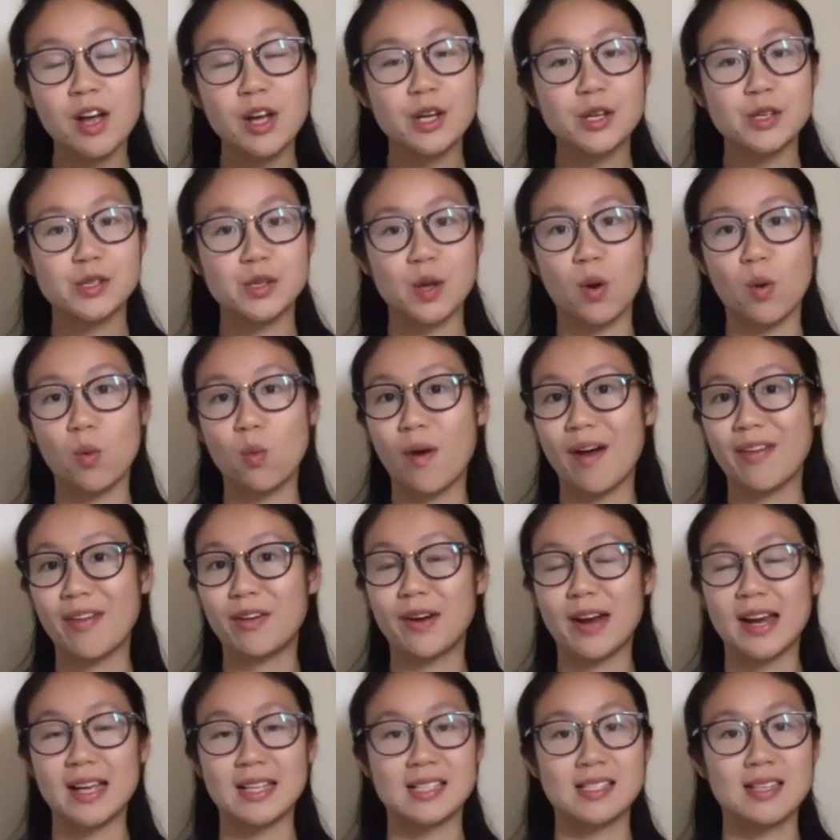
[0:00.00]
So whether
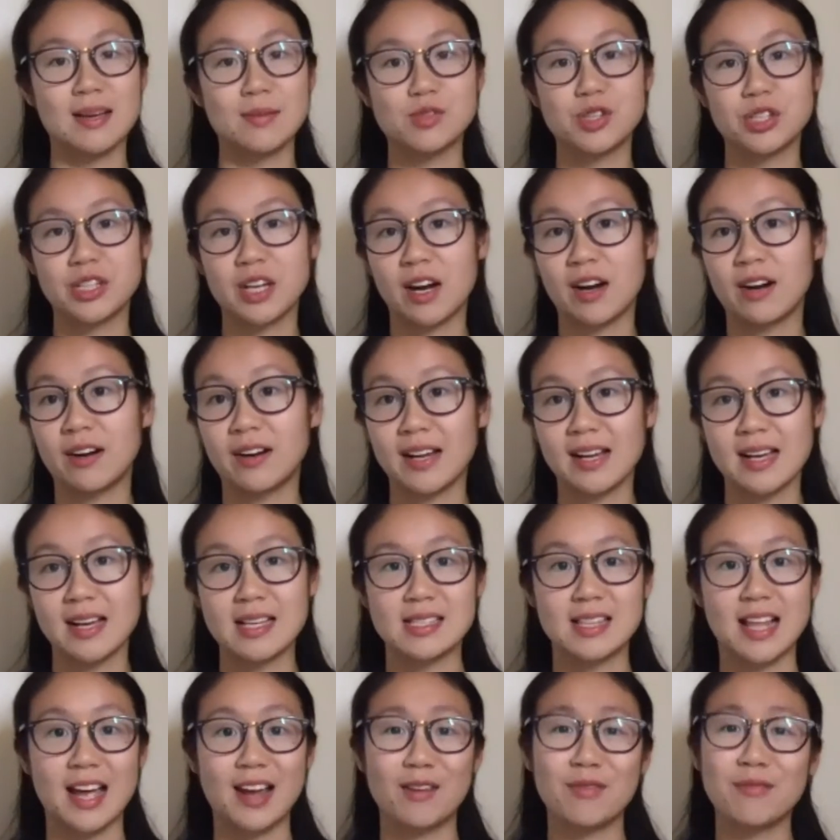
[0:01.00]
it's subject
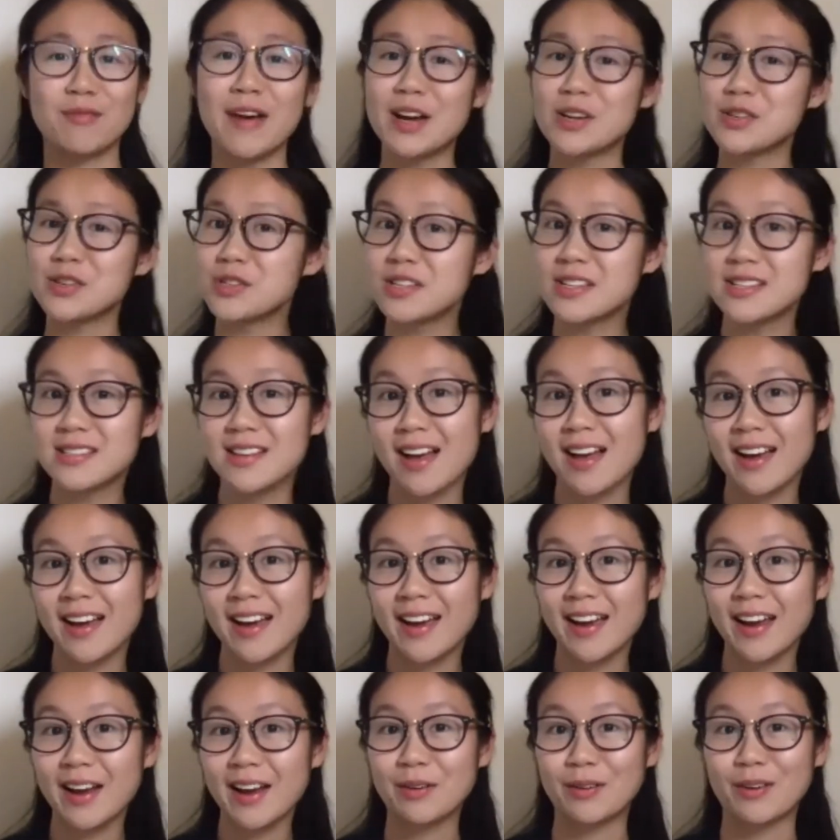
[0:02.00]
areas like fashion
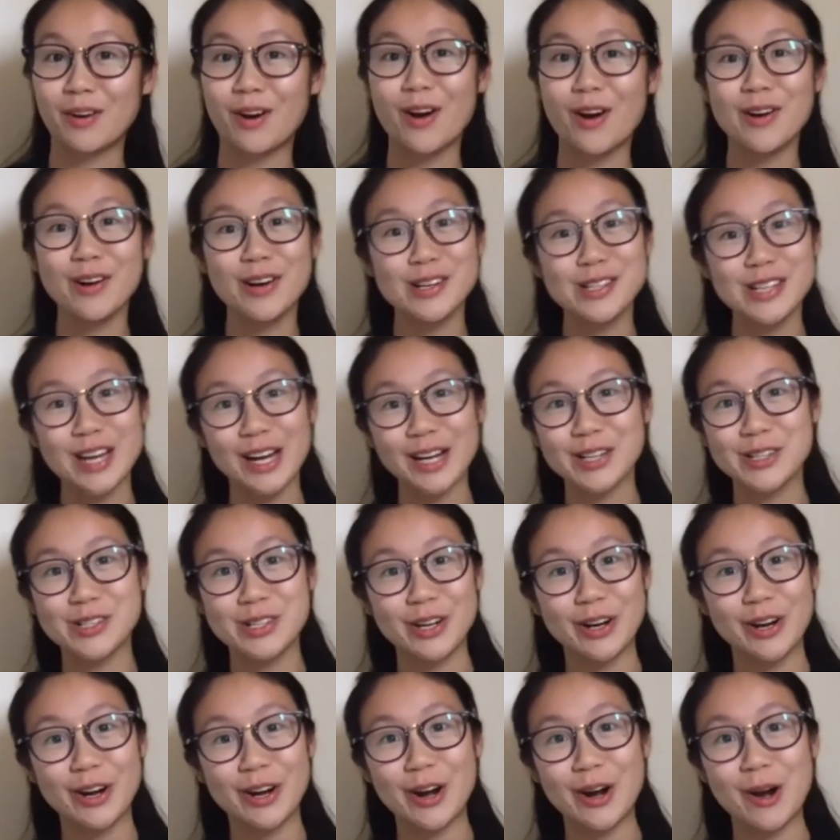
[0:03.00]
design or
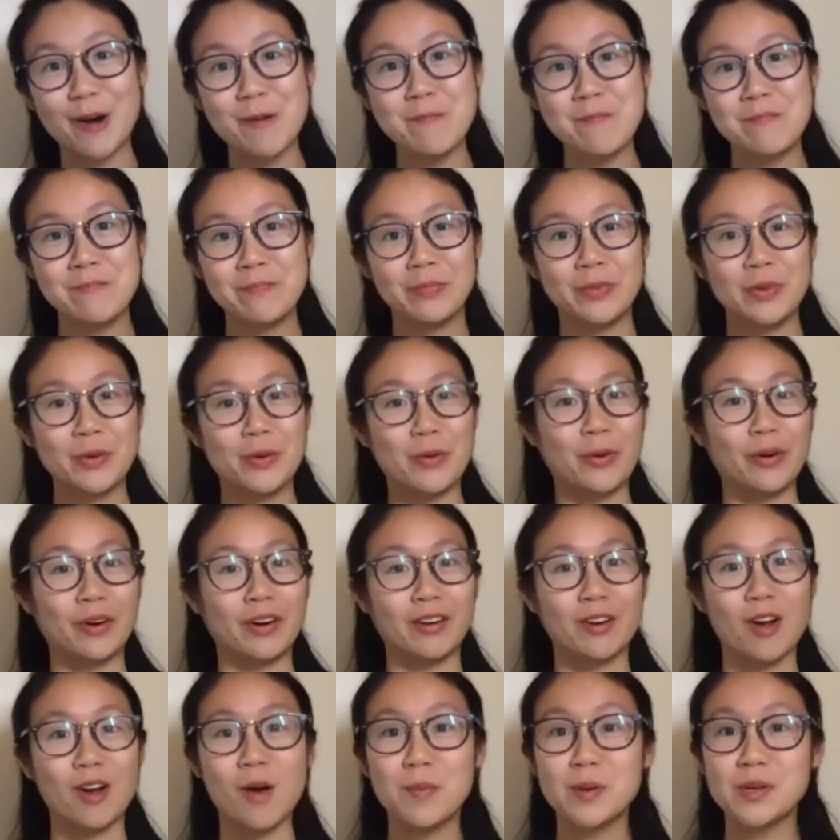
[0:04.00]
architecture
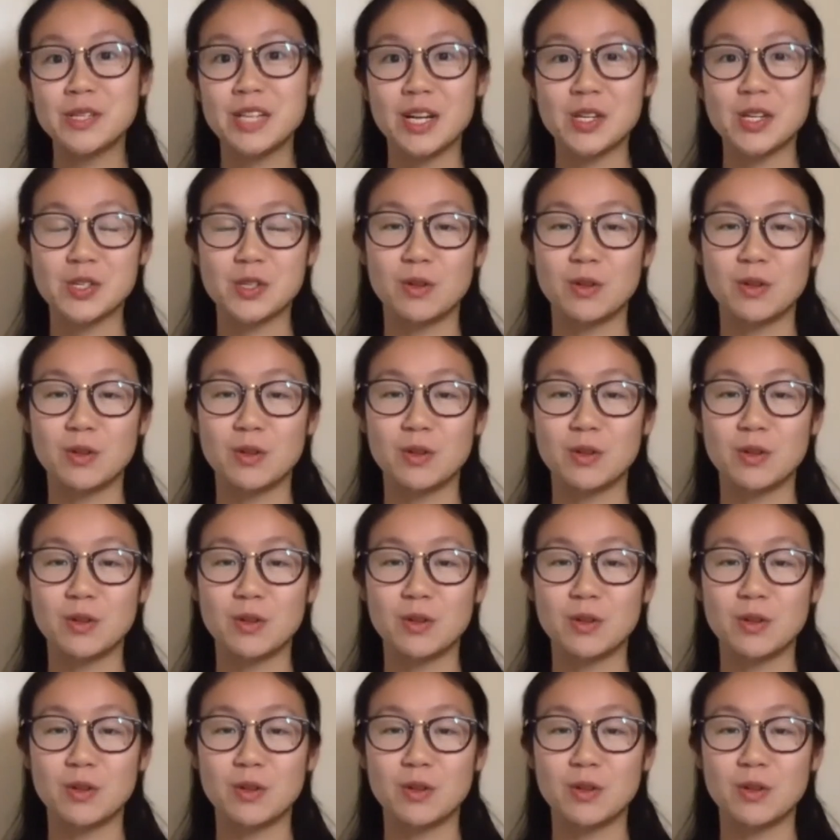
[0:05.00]
or computational